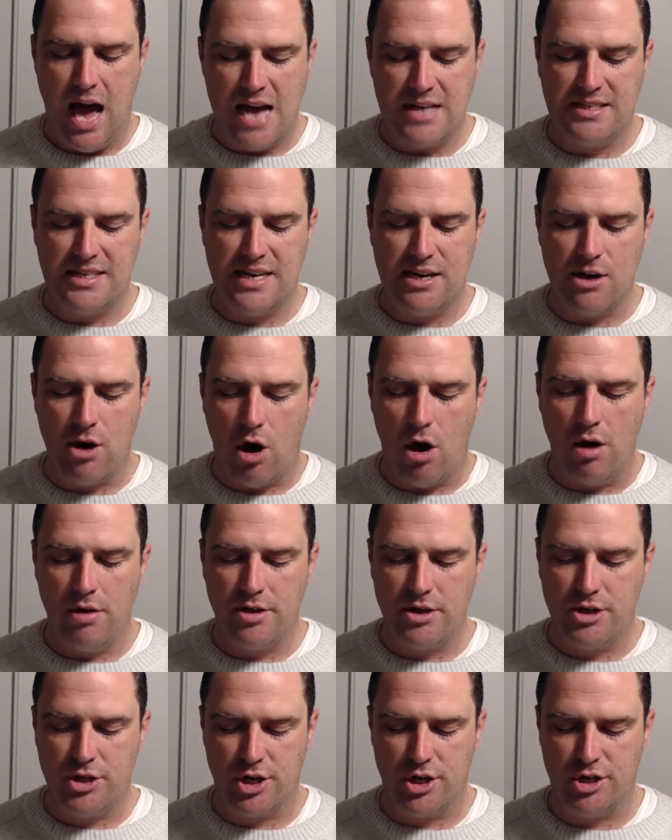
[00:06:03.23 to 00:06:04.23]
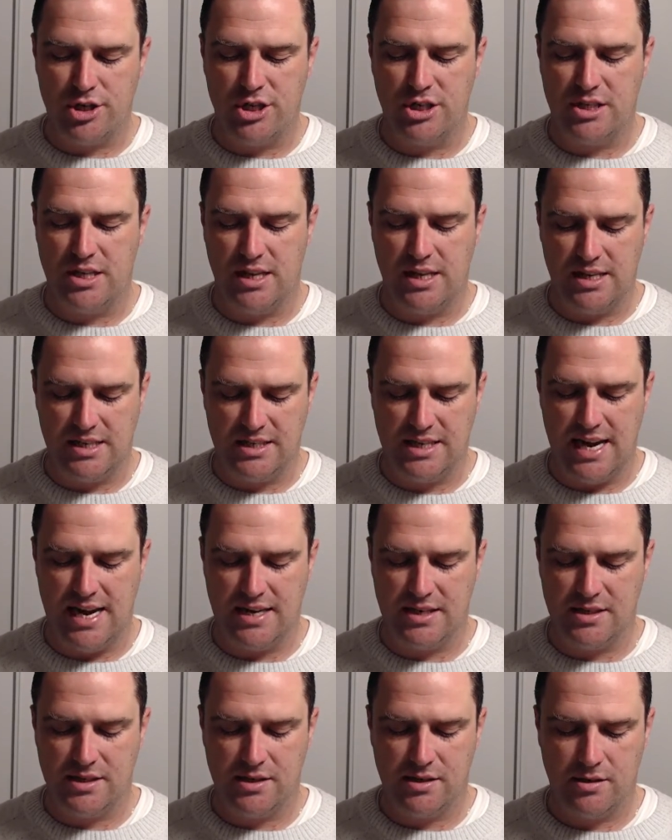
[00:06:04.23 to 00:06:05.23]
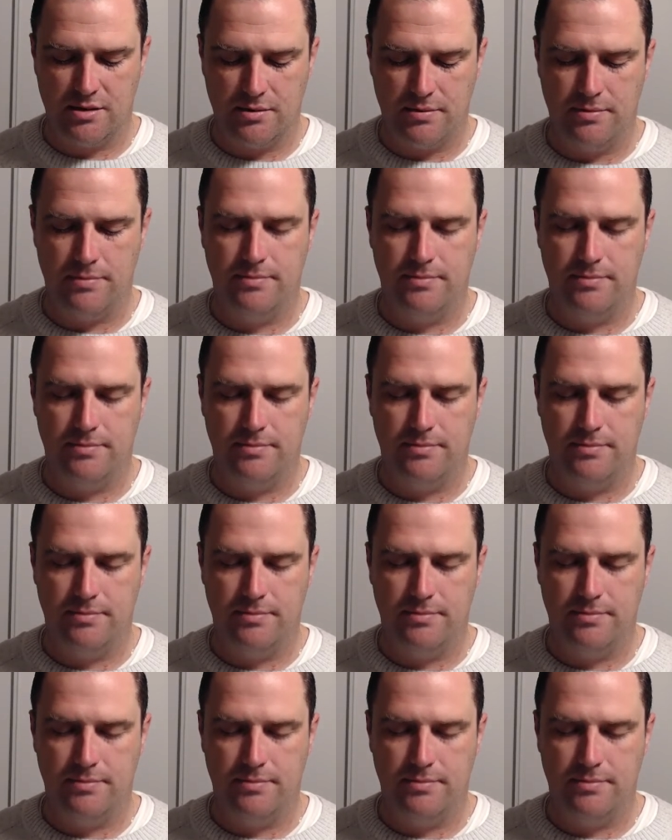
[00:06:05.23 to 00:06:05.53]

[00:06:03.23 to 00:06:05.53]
as in all the churches of the saints.